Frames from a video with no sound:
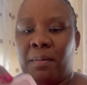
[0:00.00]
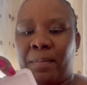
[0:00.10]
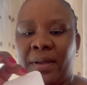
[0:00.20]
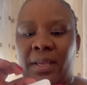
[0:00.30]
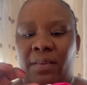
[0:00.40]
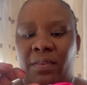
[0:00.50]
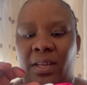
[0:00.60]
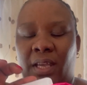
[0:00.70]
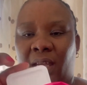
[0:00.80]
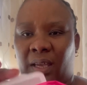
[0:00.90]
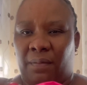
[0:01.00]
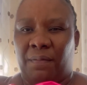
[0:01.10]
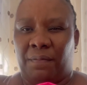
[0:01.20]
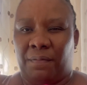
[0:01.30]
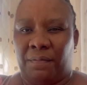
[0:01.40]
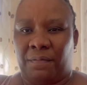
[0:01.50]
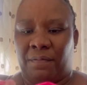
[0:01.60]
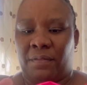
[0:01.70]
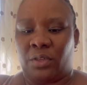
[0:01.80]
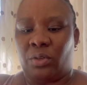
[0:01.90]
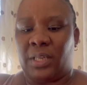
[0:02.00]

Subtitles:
But even if you